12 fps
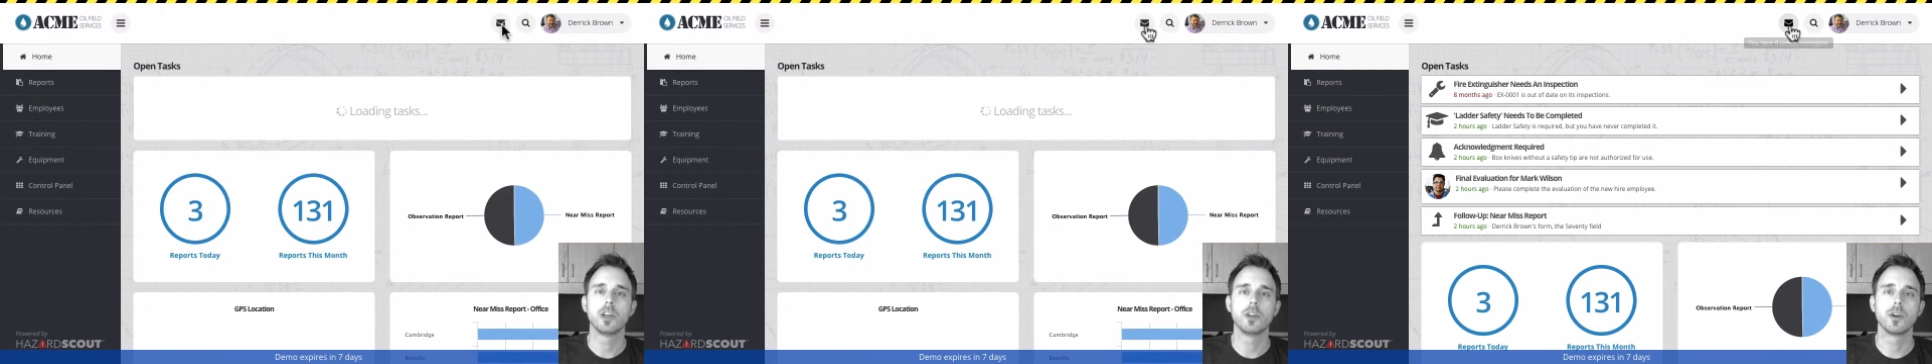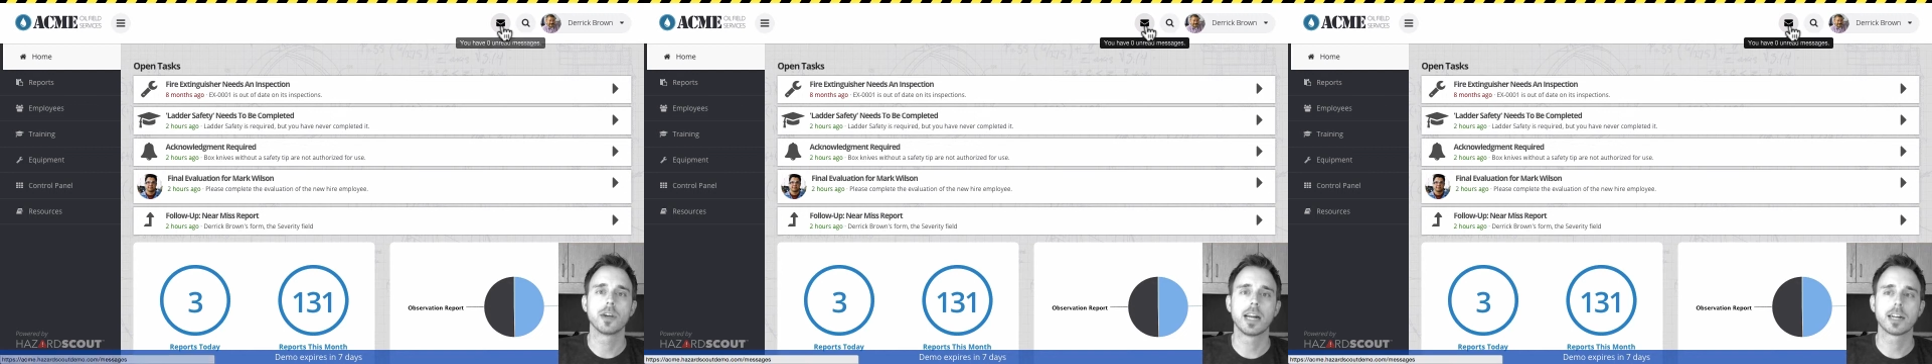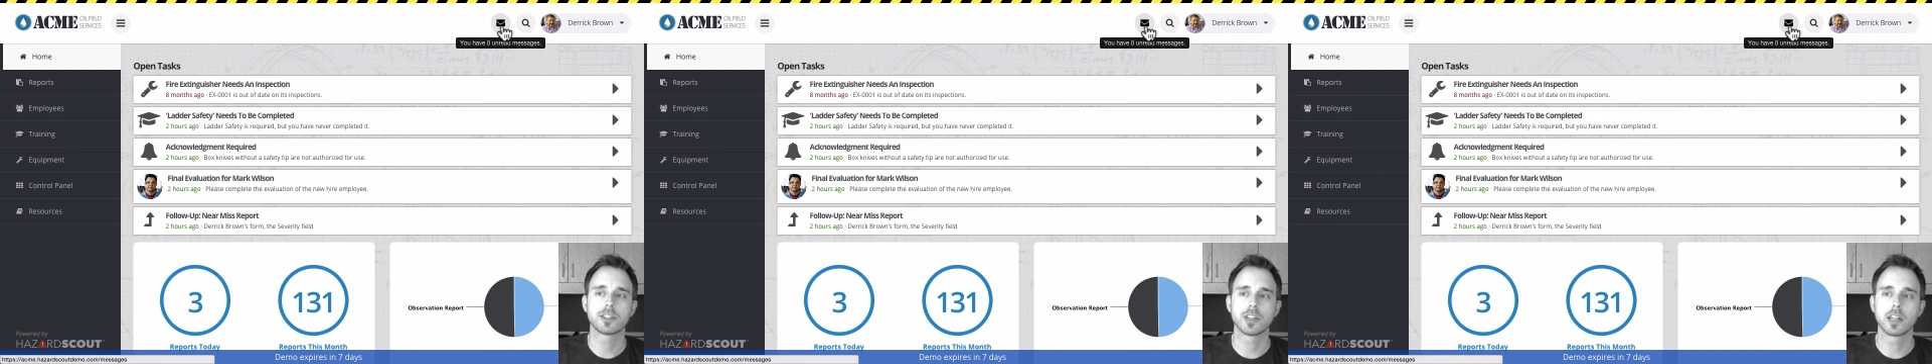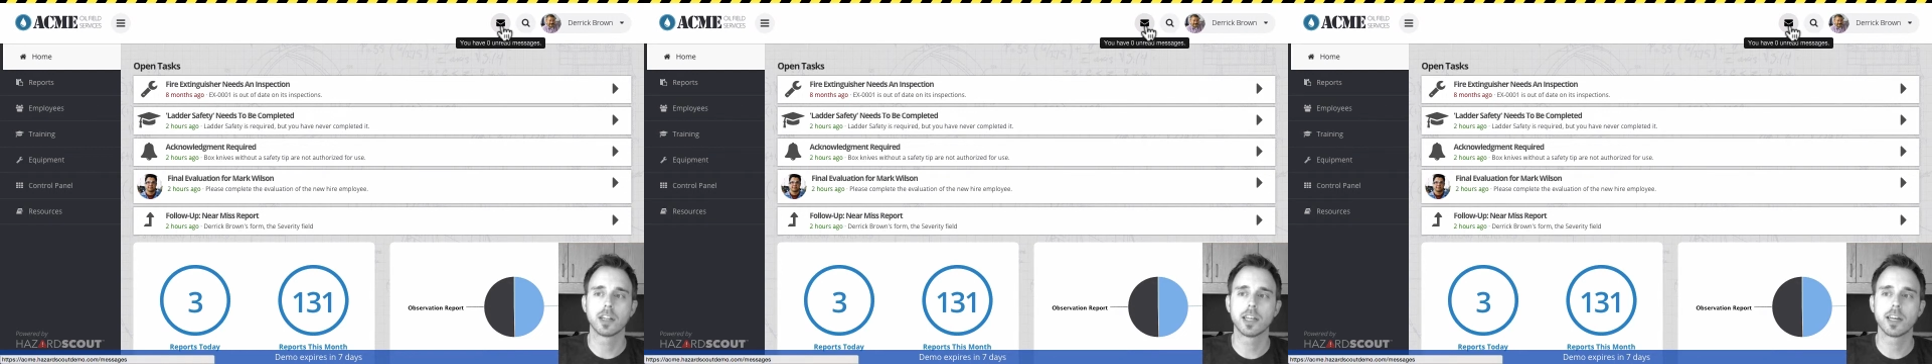You can
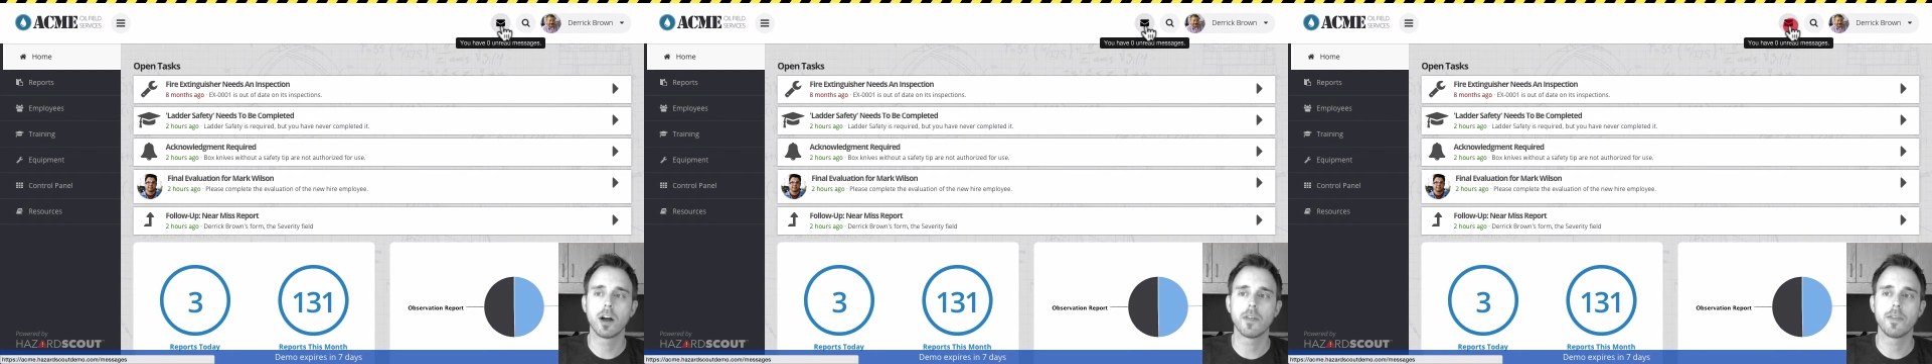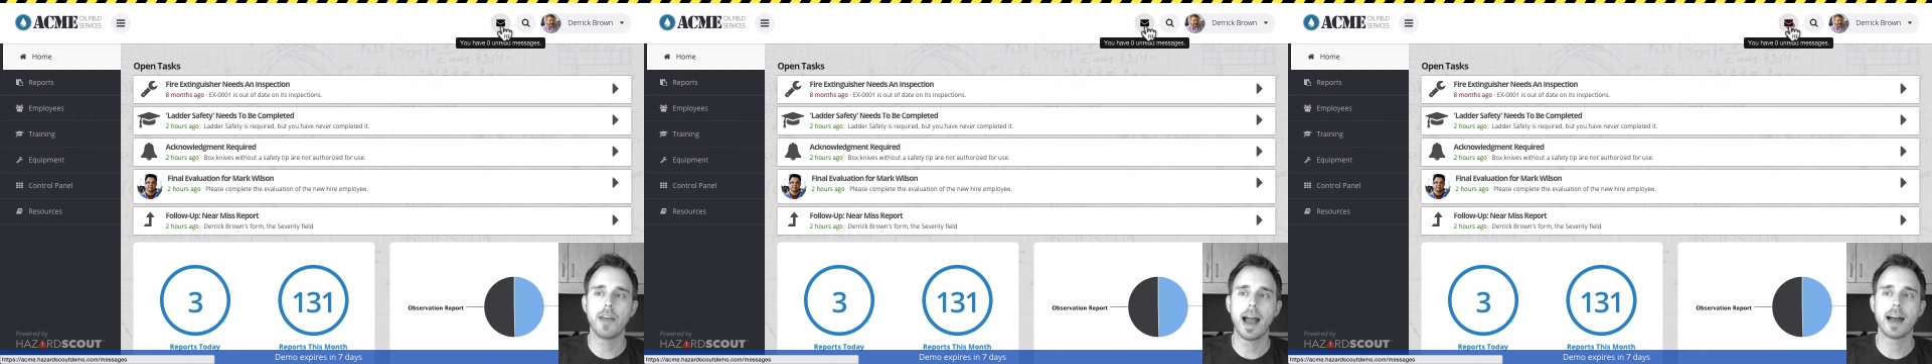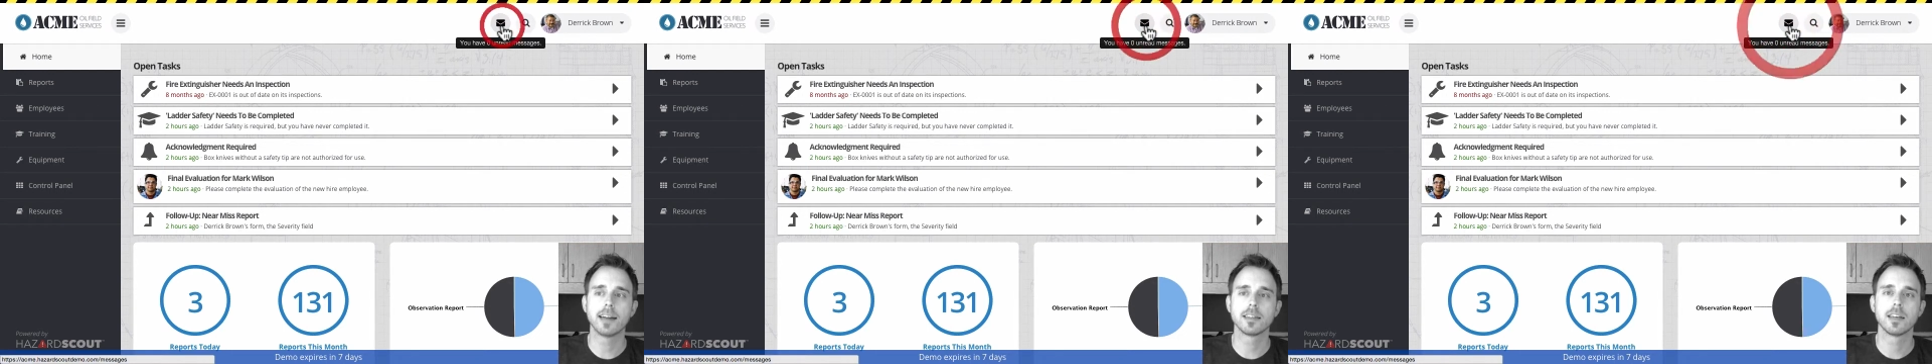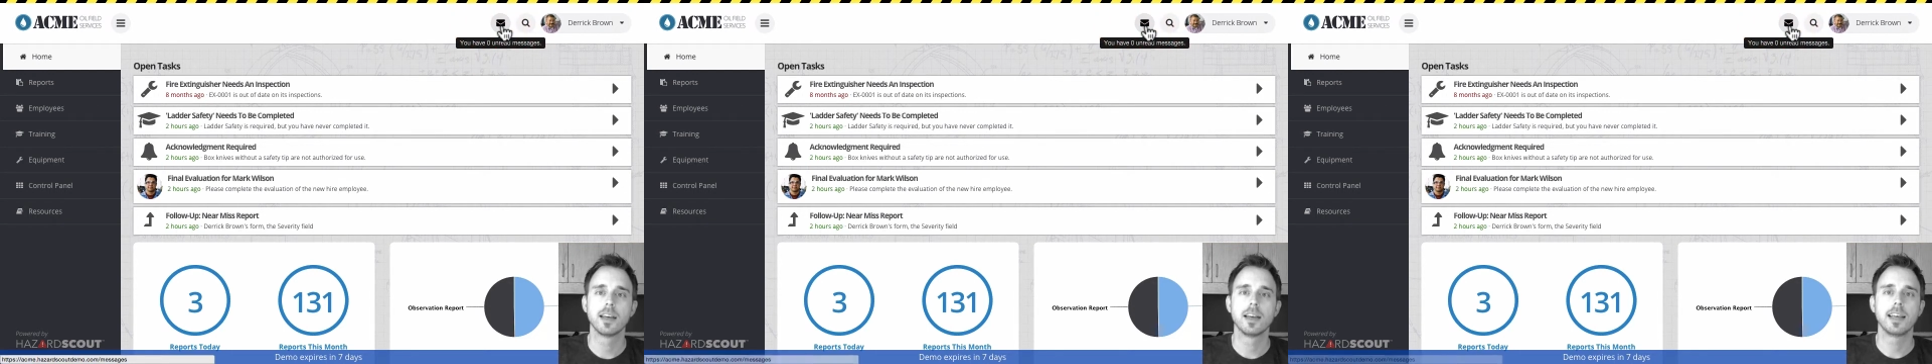actually click on that